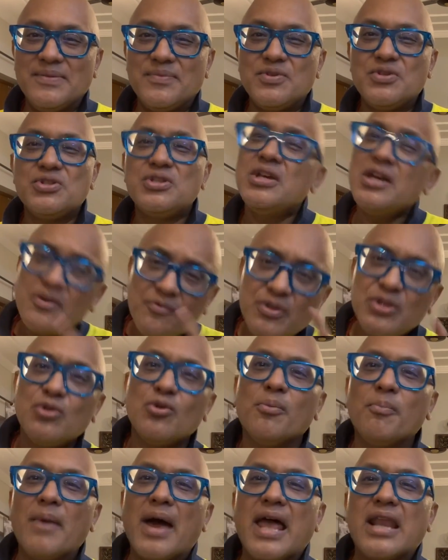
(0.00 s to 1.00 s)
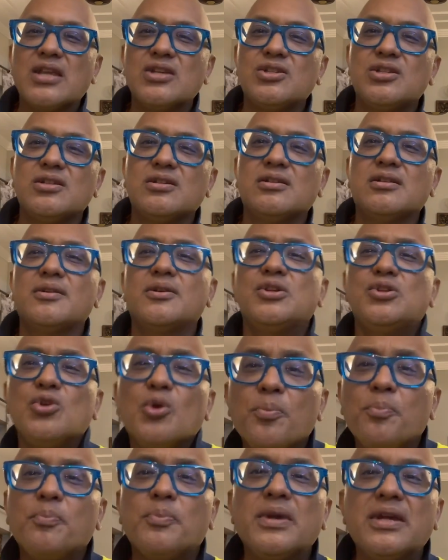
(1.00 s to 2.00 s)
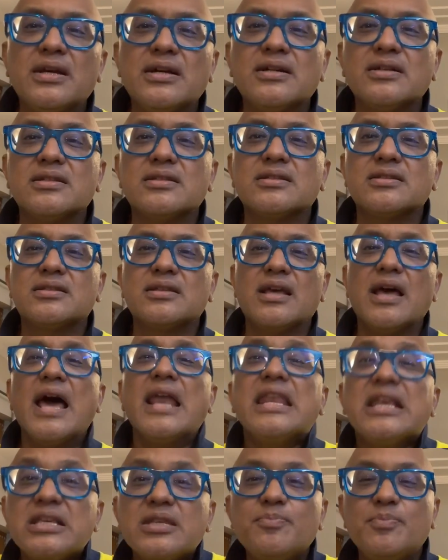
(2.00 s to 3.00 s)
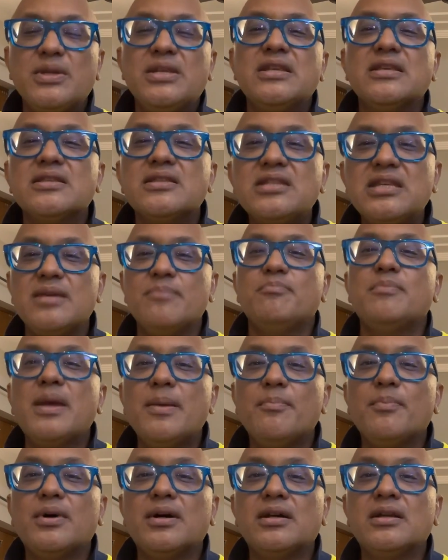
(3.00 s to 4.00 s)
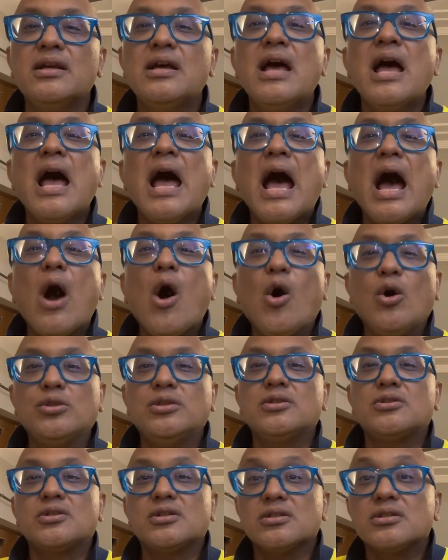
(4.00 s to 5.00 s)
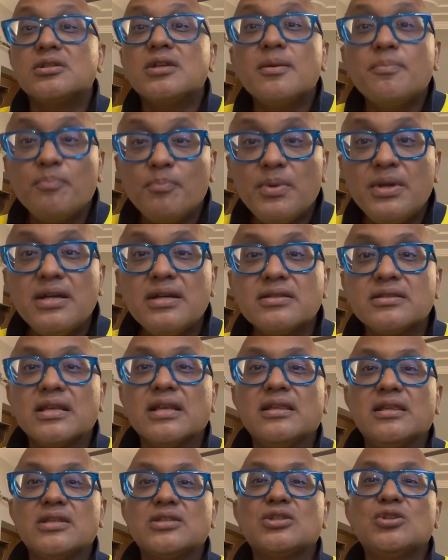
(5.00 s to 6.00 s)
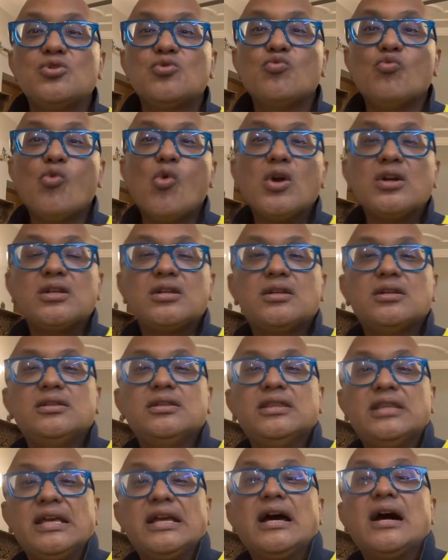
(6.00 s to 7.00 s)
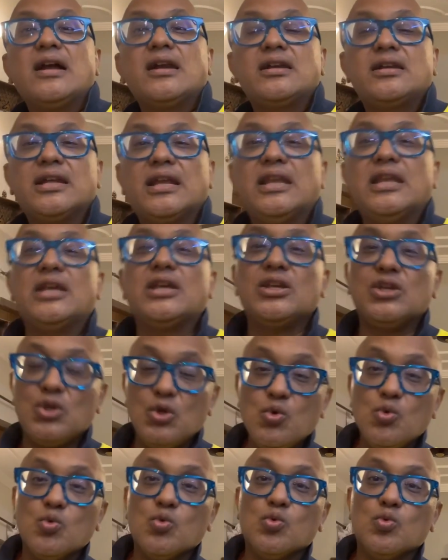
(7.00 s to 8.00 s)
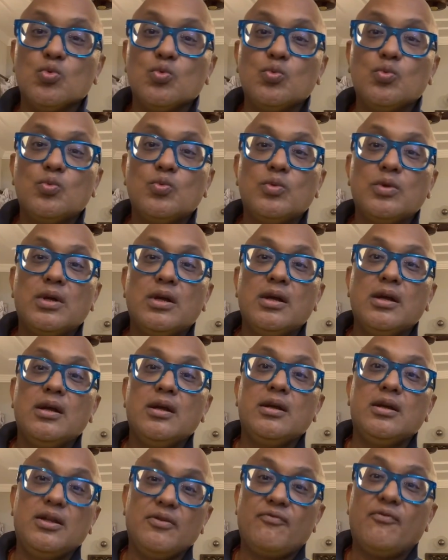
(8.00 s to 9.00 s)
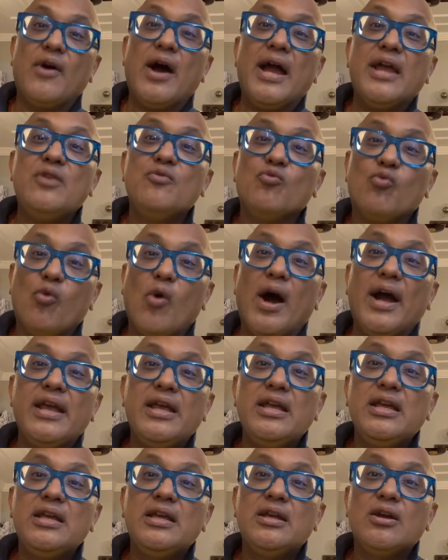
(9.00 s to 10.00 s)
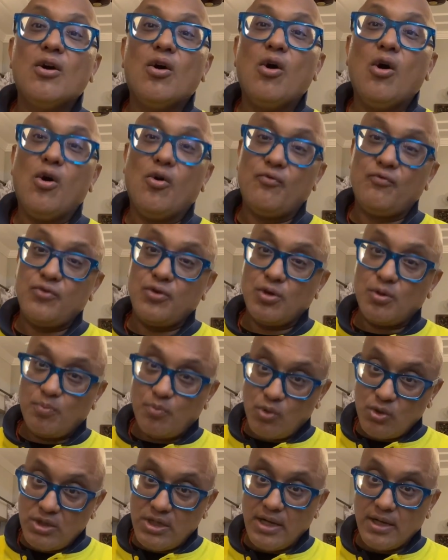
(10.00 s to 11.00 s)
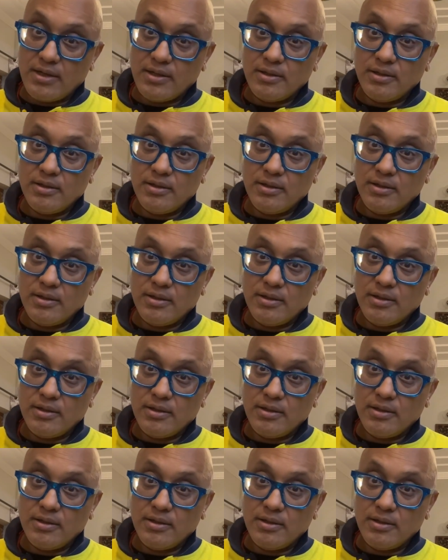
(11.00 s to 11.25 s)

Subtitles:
Share with your manager, your peers, an experienced team member, or the trusted peers and listen to what they are telling you. Define why of your project.